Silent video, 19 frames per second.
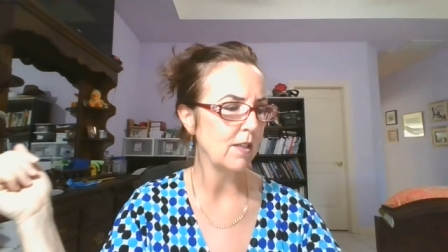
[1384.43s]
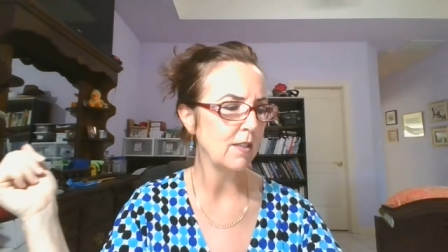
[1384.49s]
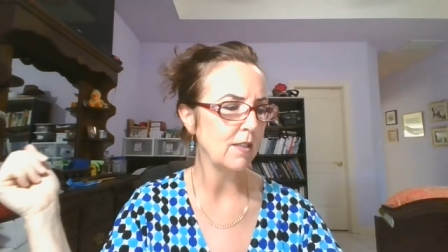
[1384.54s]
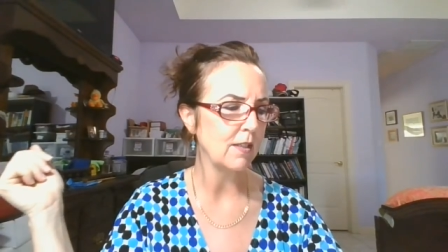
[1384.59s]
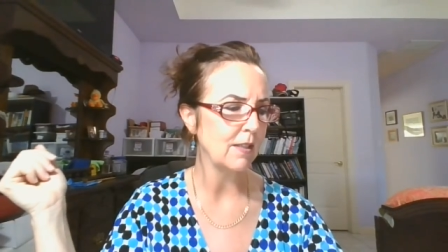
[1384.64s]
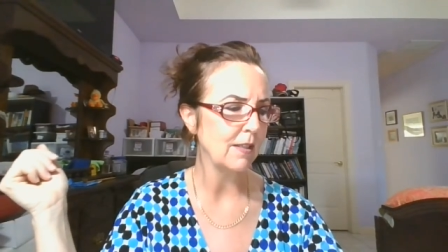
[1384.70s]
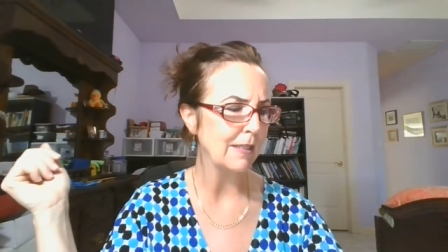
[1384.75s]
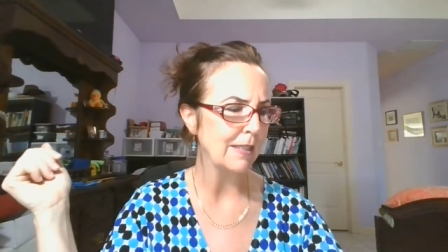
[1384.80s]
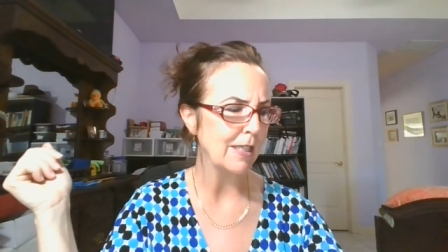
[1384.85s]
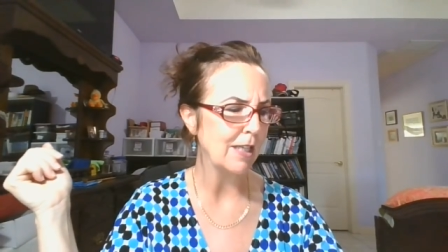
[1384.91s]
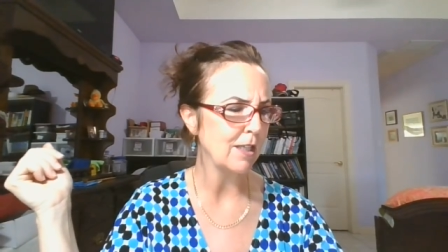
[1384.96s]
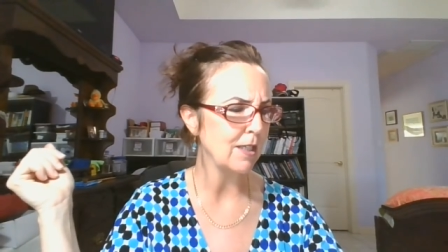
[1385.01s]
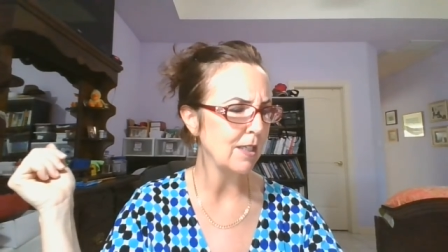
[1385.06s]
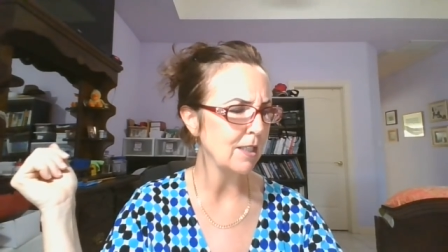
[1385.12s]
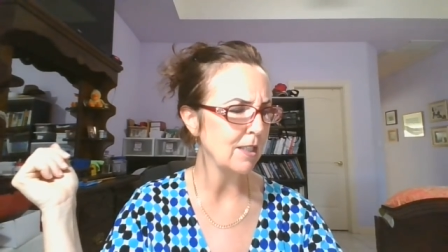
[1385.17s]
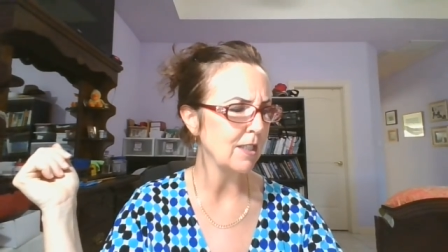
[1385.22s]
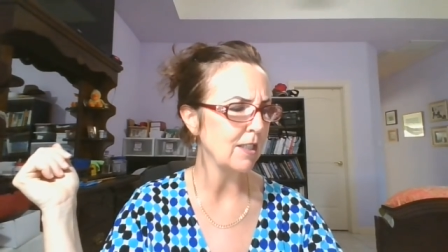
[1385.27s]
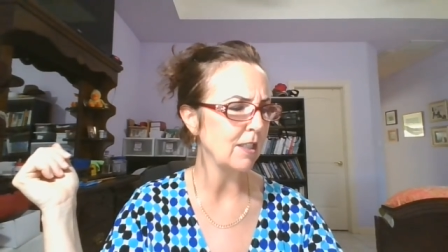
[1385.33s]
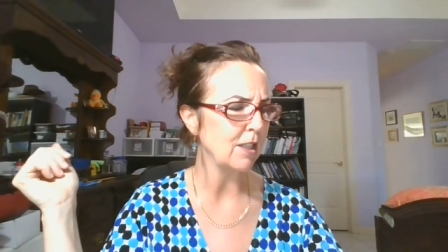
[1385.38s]
that, that
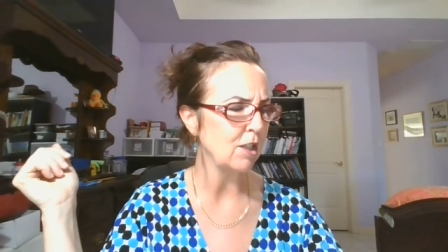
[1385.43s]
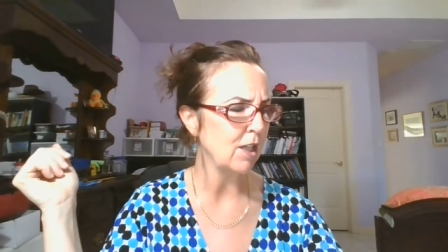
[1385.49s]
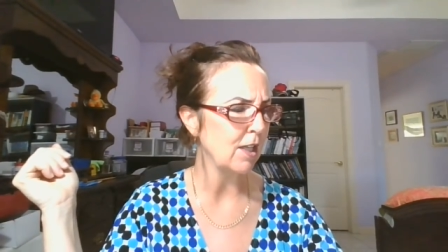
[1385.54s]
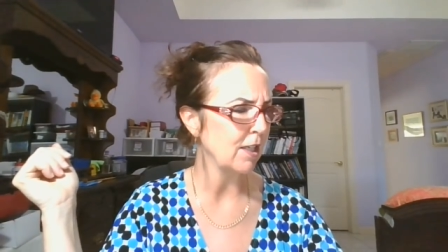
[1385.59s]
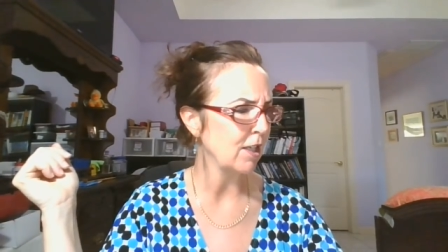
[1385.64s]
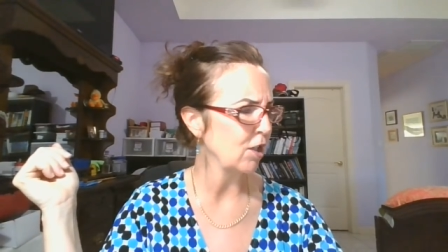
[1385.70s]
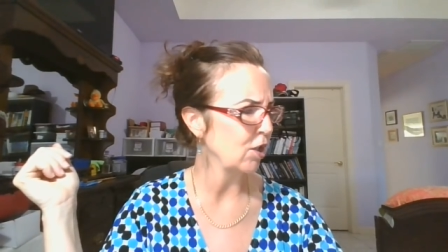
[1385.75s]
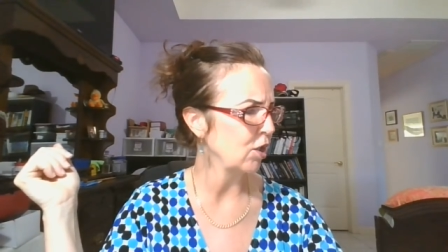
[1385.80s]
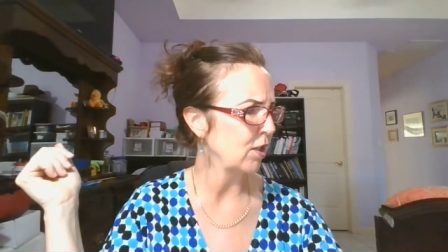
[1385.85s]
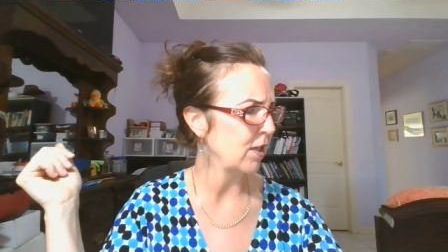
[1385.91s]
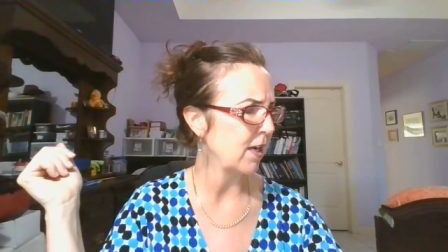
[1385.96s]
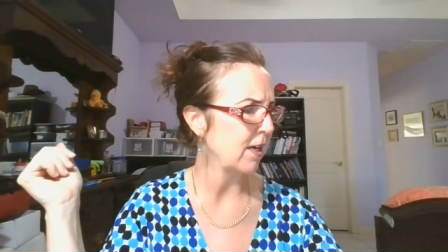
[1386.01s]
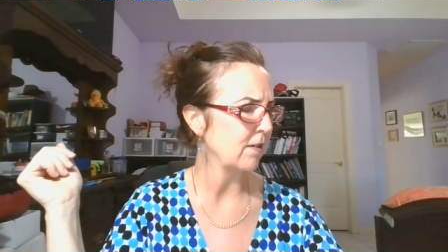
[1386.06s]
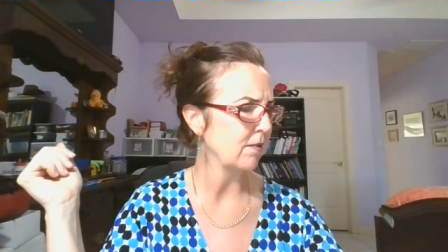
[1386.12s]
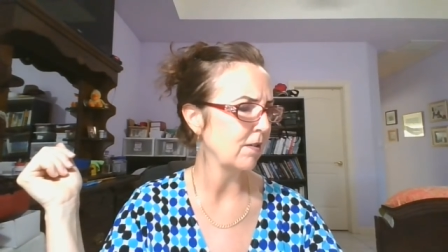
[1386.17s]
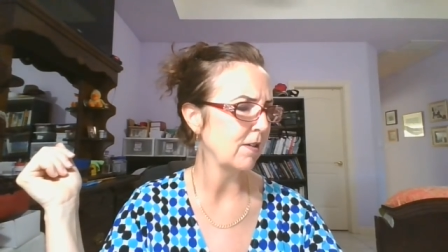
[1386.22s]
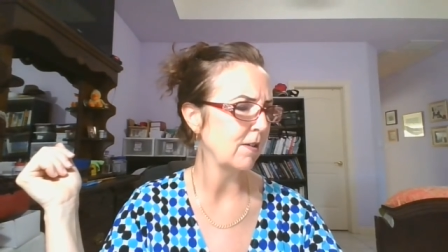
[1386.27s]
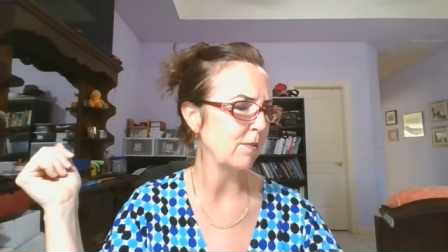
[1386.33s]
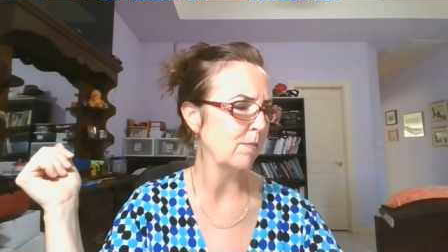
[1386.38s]
doesn't look like a good
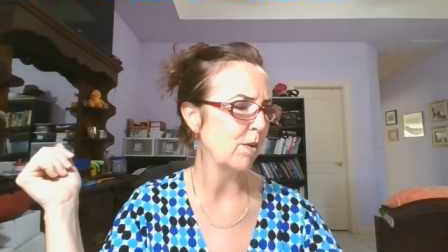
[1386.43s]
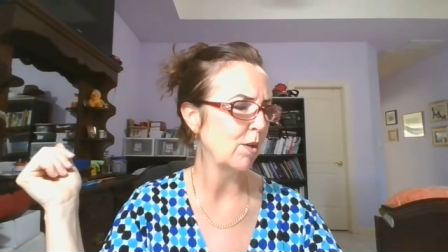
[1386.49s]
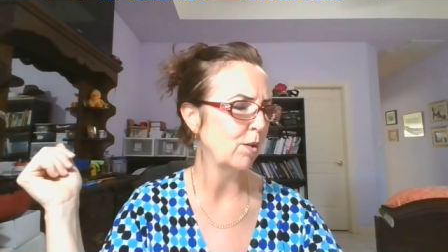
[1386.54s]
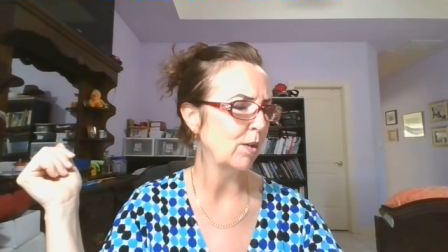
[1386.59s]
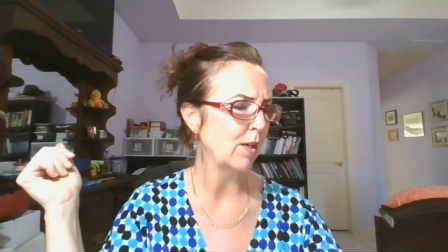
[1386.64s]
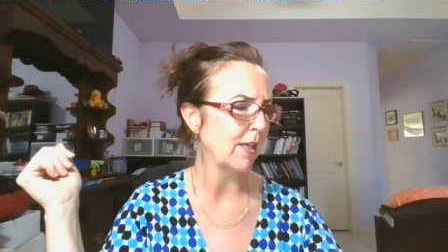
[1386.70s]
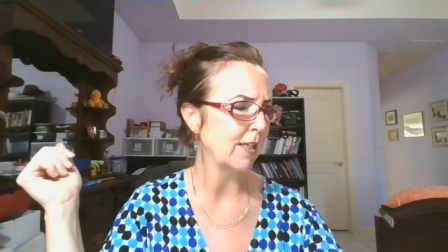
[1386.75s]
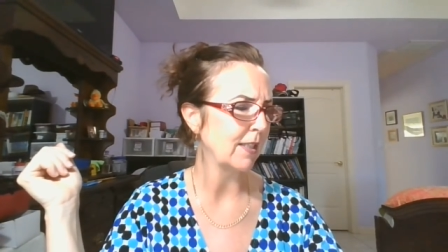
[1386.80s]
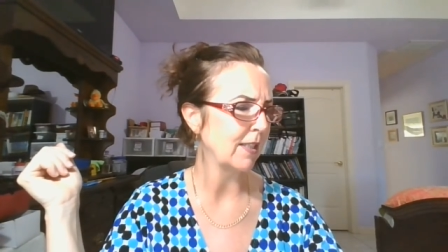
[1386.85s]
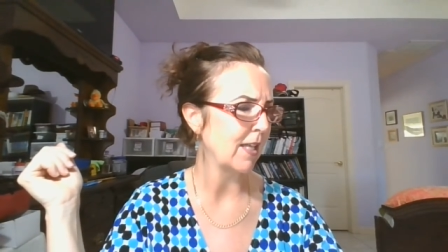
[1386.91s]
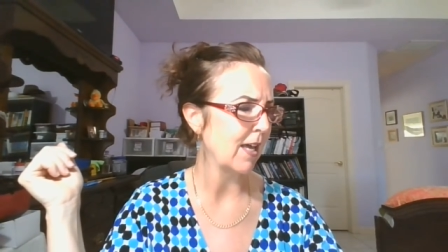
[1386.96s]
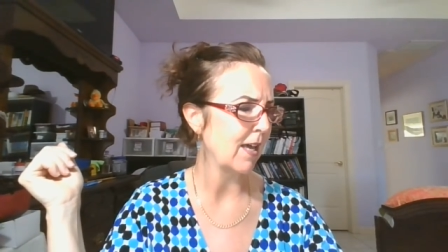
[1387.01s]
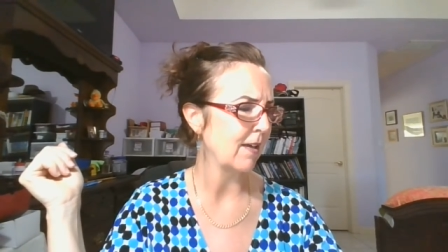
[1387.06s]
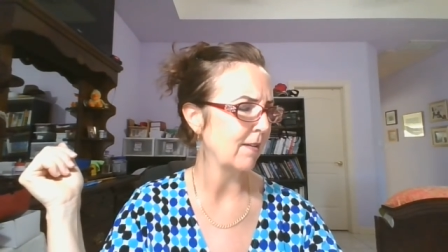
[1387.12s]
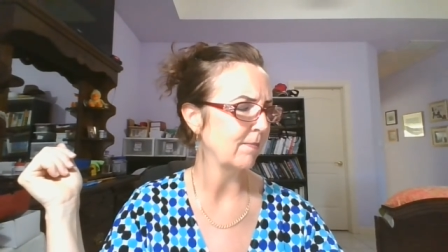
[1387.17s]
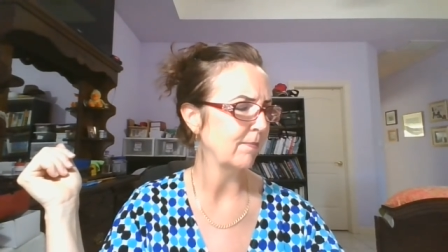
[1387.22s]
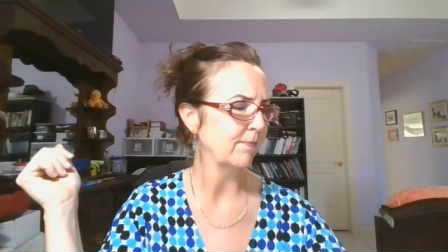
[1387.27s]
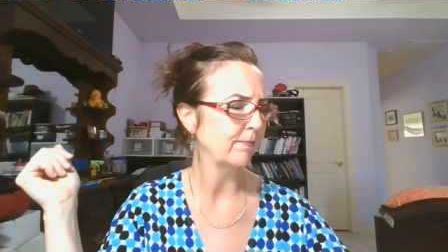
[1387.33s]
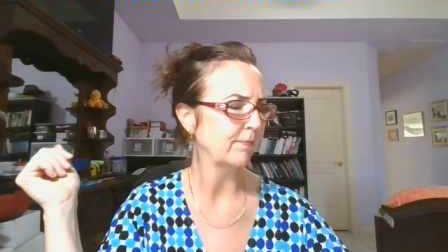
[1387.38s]
outcome. I don't like
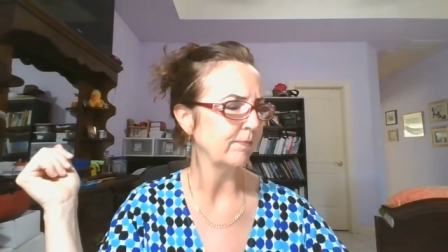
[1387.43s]
that.